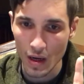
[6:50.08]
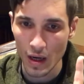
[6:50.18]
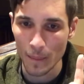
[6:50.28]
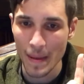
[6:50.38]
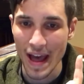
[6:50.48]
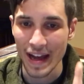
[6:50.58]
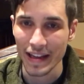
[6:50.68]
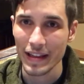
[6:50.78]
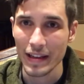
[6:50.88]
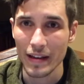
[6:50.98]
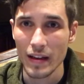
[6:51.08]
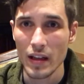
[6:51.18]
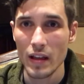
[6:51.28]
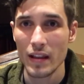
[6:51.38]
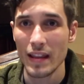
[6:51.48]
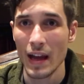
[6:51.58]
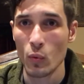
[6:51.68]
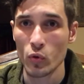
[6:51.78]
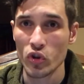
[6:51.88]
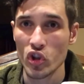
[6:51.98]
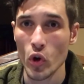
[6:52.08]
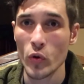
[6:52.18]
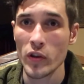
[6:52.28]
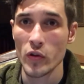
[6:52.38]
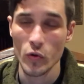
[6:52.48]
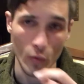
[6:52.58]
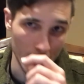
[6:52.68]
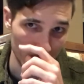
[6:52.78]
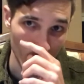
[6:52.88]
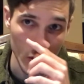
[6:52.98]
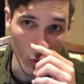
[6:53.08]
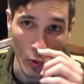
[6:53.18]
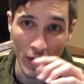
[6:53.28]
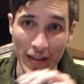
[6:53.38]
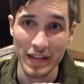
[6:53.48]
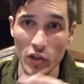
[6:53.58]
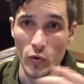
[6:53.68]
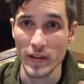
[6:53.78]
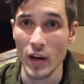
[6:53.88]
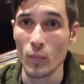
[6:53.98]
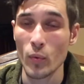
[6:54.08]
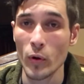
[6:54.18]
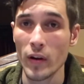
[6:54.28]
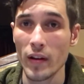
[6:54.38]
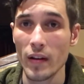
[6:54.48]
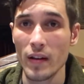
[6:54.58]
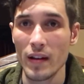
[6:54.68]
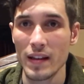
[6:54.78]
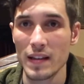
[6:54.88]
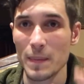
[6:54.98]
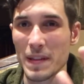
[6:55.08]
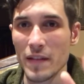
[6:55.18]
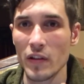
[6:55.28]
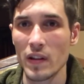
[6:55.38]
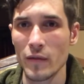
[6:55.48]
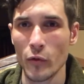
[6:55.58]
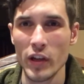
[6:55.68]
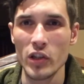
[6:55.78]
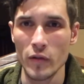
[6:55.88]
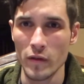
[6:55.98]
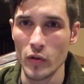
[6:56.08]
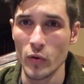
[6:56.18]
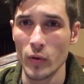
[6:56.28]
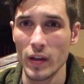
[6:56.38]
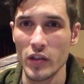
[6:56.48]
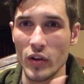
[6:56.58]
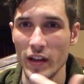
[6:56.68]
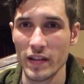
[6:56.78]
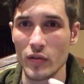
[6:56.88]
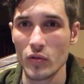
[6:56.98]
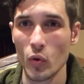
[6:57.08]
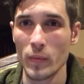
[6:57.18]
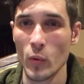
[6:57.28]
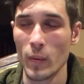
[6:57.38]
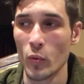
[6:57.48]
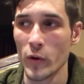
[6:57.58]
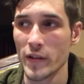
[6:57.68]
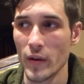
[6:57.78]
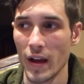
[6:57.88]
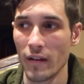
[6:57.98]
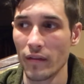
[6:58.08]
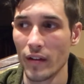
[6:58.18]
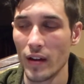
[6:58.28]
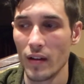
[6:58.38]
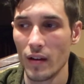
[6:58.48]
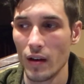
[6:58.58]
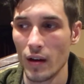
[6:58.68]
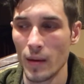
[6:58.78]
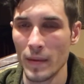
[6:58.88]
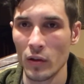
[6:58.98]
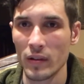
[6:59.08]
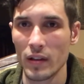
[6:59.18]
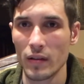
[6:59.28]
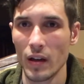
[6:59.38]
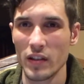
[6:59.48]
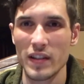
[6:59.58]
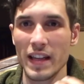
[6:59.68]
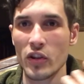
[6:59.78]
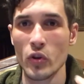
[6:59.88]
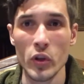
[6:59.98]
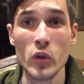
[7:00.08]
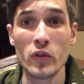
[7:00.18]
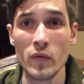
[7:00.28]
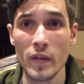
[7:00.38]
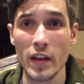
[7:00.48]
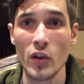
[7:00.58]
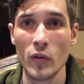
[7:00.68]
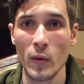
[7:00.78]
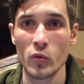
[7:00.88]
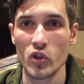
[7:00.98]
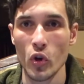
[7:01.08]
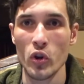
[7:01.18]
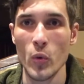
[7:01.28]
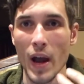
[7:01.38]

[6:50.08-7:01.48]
a packet that will show you, as far as organizing your soundboard, specifically for each of you, because you guys told me what boards you have. It'll just take you to a YouTube video that will show you